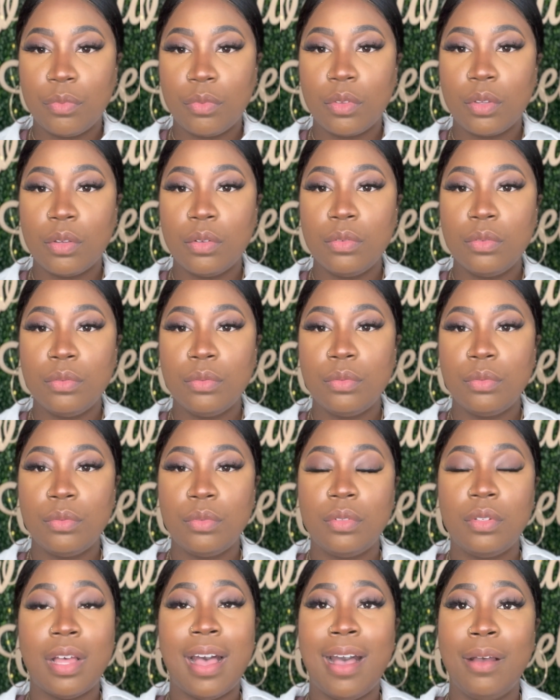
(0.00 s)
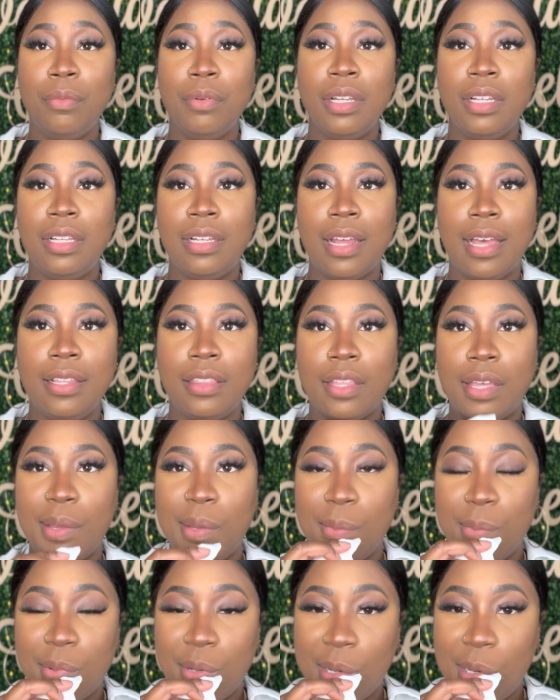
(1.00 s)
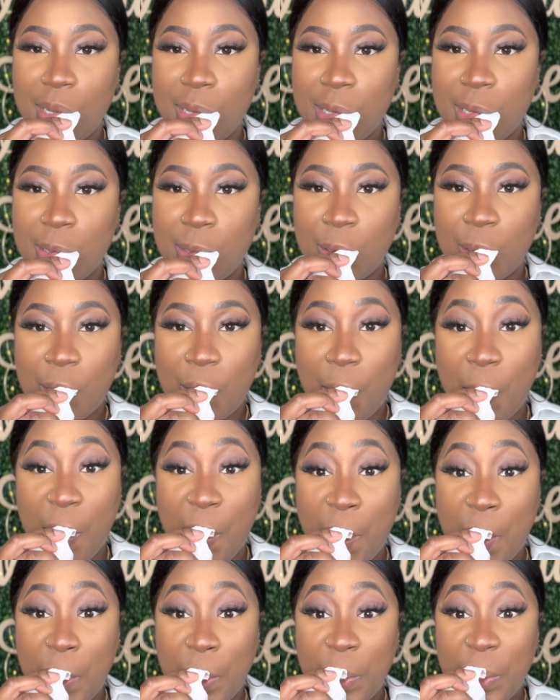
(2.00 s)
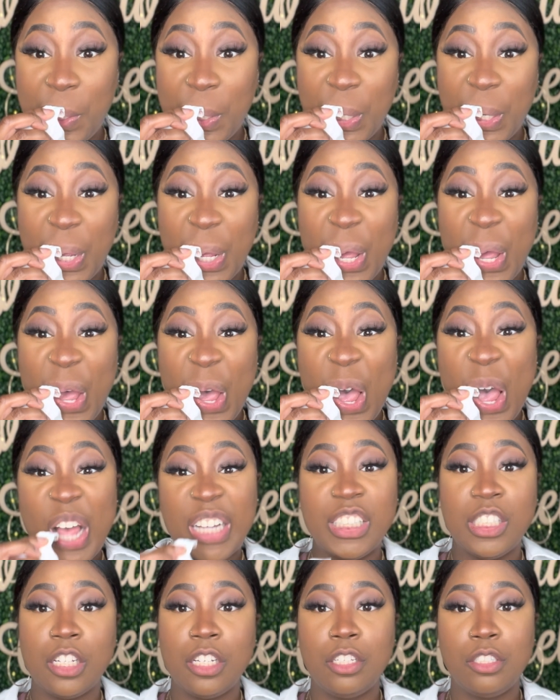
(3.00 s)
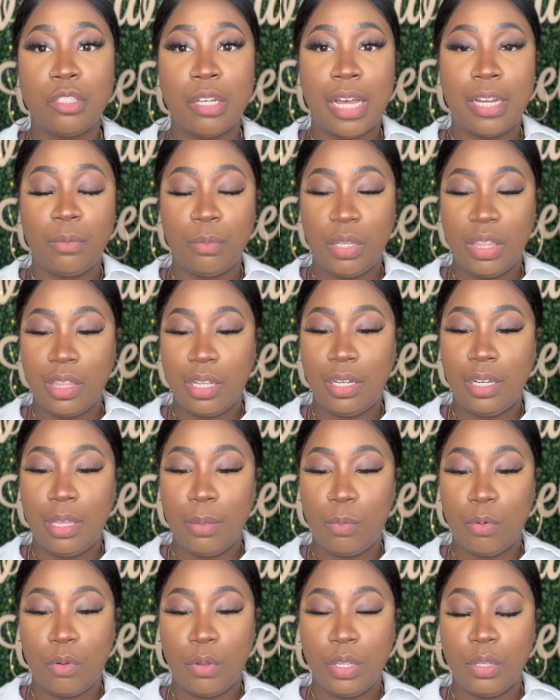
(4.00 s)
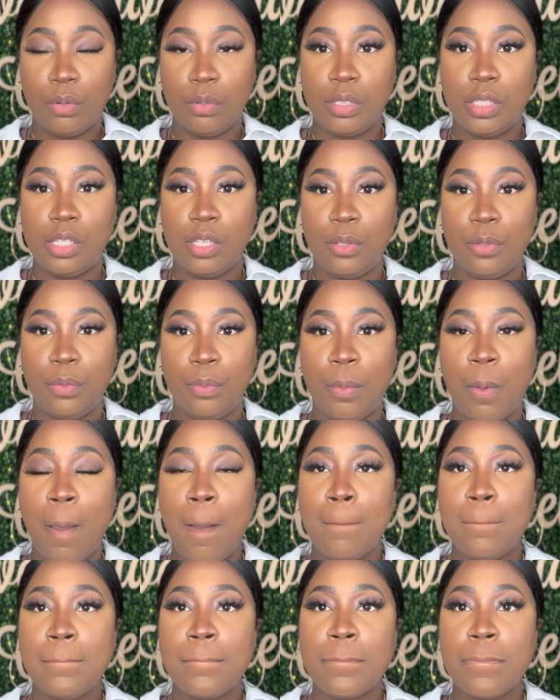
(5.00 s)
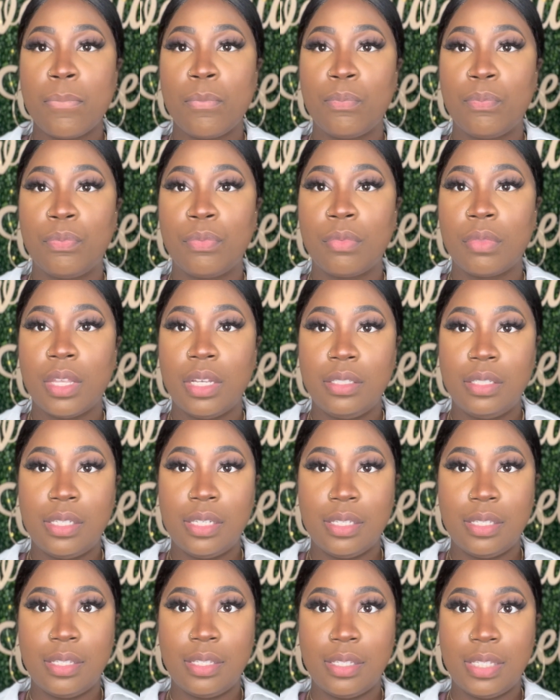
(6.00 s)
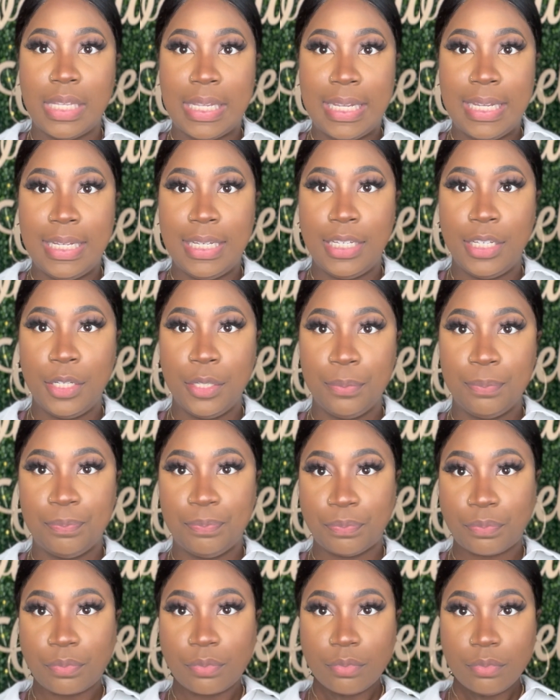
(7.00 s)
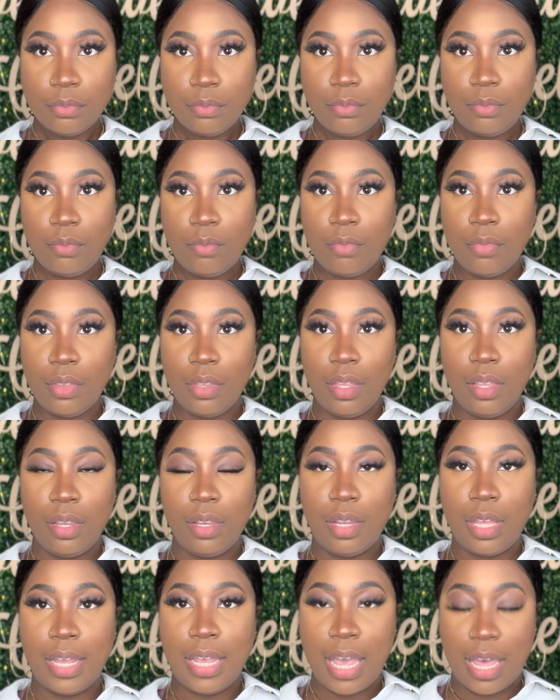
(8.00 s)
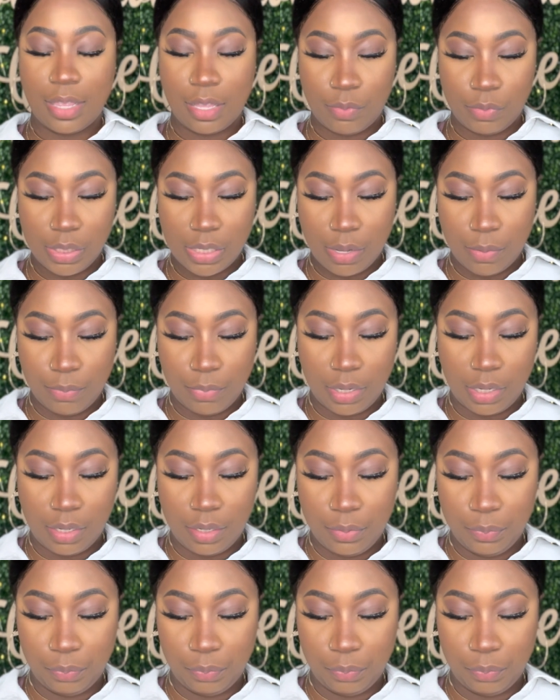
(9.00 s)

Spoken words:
Oh, I really like that brown. Oh, you know, I should have tried it with the lip oil too to see like how that was gonna be.